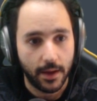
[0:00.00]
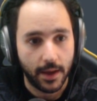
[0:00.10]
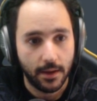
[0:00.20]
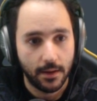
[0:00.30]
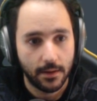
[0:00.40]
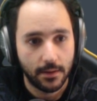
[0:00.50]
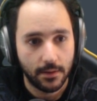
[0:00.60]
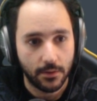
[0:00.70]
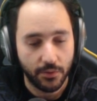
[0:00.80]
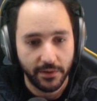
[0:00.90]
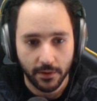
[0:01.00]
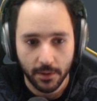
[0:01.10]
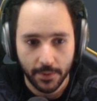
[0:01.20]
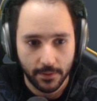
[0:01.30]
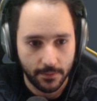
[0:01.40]
a
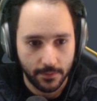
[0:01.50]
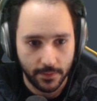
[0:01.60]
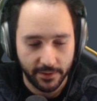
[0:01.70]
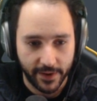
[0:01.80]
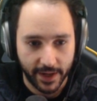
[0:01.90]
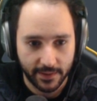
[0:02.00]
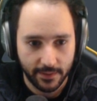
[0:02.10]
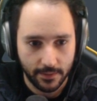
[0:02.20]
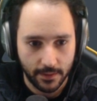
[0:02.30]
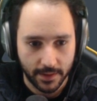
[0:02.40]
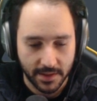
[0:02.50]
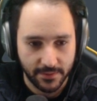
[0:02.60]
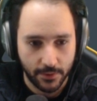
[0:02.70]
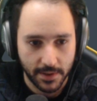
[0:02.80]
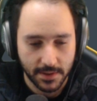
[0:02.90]
reverb effect on
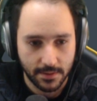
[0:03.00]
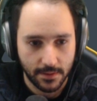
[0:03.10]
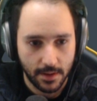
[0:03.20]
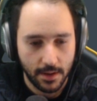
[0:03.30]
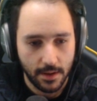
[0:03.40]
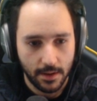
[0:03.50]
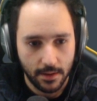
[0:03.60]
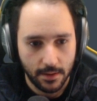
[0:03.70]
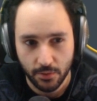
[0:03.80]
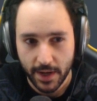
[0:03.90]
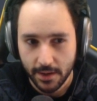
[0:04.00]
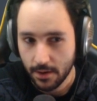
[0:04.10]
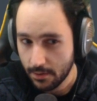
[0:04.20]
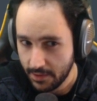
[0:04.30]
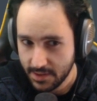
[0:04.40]
his voice. The way it
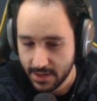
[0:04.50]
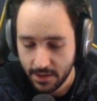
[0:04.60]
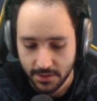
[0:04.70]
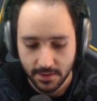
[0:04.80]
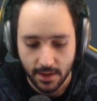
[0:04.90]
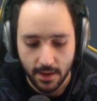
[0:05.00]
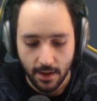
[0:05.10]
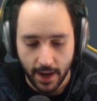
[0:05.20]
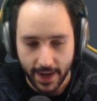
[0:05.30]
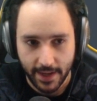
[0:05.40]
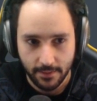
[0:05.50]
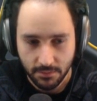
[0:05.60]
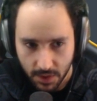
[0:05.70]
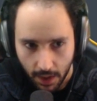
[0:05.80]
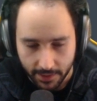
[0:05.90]
currently sounds,
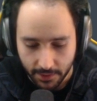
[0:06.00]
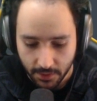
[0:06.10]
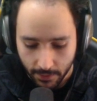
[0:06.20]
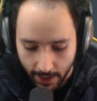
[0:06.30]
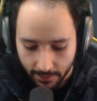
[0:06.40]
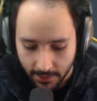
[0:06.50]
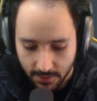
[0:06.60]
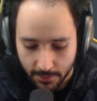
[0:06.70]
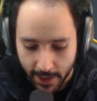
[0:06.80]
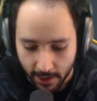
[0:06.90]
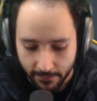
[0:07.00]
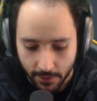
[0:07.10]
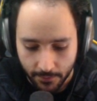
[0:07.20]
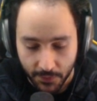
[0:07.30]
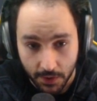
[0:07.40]
I talked directly into a
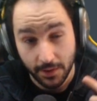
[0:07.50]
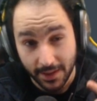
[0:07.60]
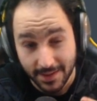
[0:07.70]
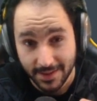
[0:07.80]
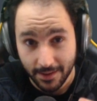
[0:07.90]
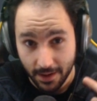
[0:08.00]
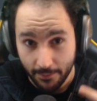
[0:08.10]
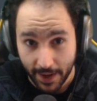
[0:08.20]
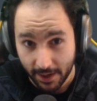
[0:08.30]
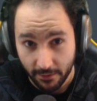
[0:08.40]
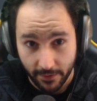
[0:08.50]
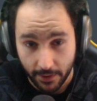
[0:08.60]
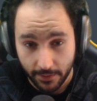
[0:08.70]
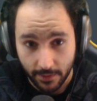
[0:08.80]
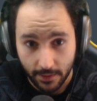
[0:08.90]
microphone. You can consider a
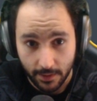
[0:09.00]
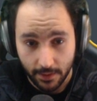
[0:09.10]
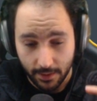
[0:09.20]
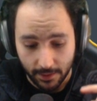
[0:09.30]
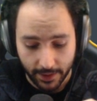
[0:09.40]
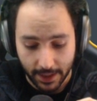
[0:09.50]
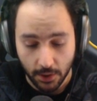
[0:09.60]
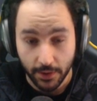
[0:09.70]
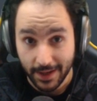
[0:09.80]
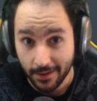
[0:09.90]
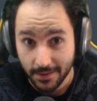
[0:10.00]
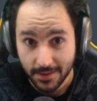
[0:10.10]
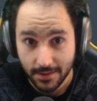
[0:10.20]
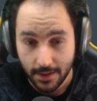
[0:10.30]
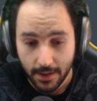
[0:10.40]
microphone like your
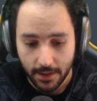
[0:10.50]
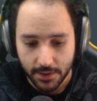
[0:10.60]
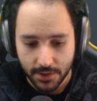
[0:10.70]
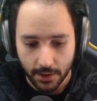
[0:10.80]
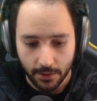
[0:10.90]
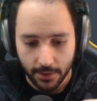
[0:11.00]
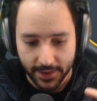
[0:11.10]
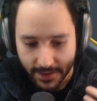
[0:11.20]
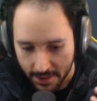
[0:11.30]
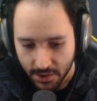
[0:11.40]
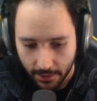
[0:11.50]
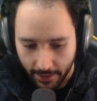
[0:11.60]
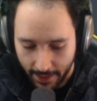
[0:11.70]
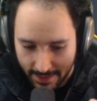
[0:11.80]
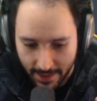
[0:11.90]
ears. So
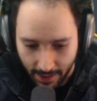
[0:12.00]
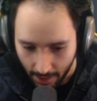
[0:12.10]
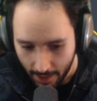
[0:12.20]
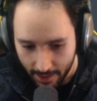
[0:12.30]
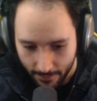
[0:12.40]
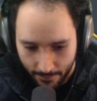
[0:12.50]
essentially, it's like